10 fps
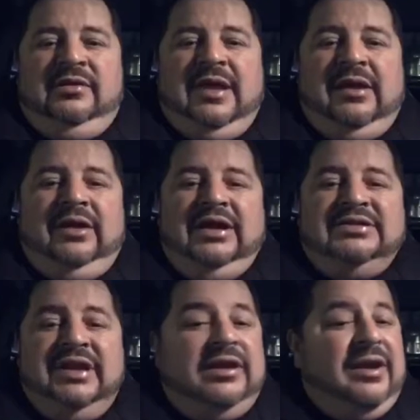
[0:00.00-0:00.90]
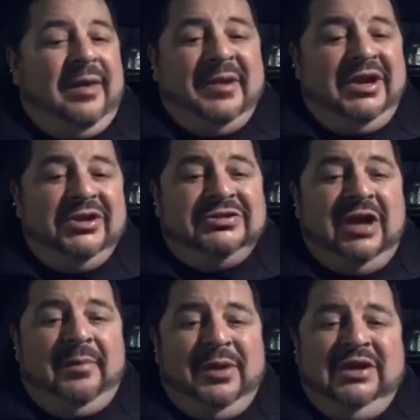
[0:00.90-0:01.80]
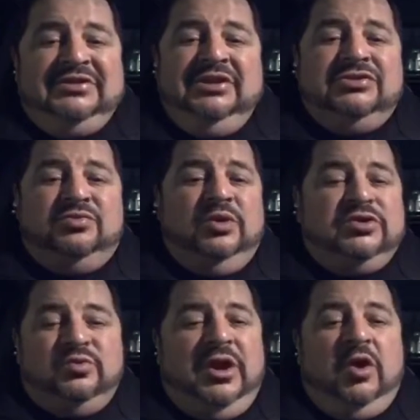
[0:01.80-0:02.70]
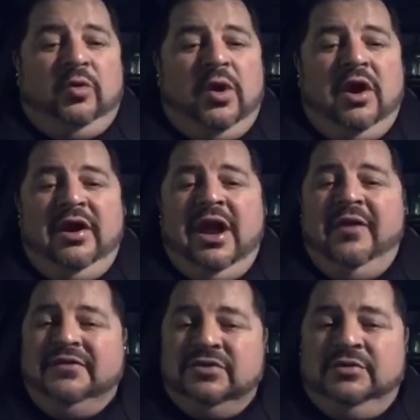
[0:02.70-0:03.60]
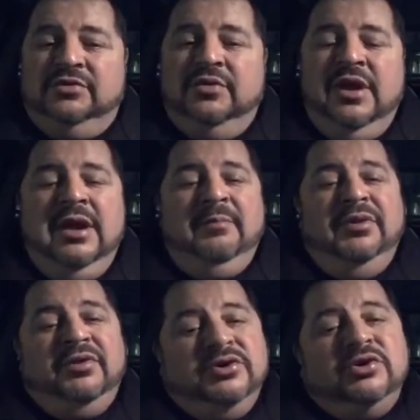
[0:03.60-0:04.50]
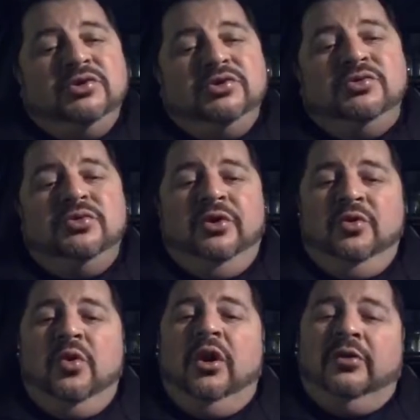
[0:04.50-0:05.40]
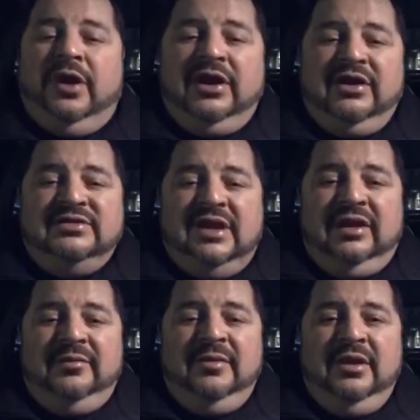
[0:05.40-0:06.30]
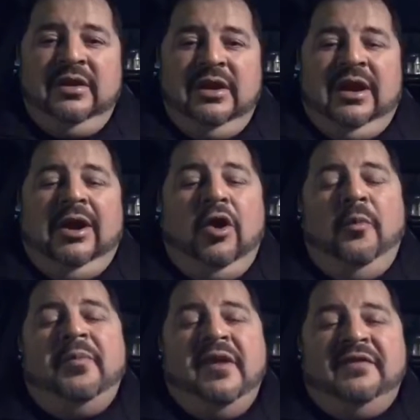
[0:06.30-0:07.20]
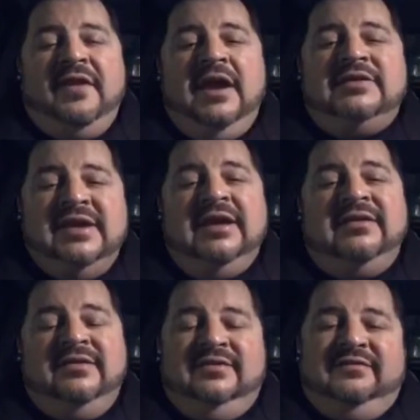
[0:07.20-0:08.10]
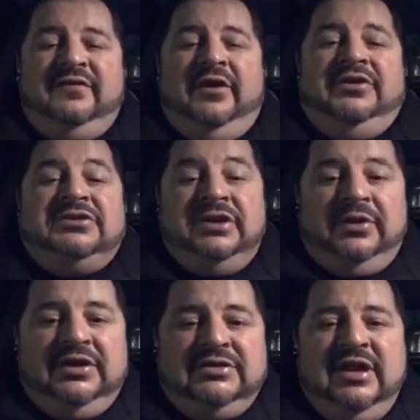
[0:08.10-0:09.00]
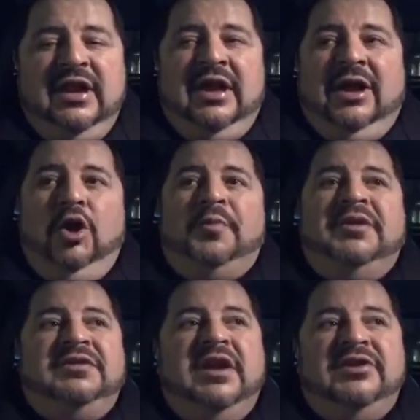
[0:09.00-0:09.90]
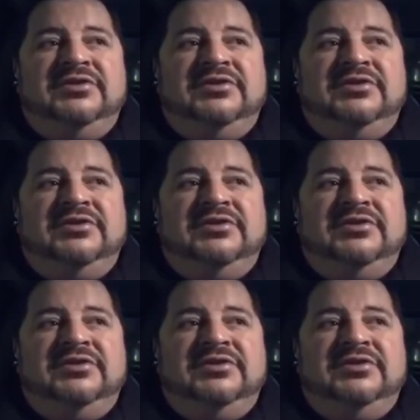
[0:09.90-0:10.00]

Now, like I said, I'm not here to talk politics, what's right or wrong, and how that's going to do. But those who do and who are granted asylum, I hope that they take this very serious. I hope that they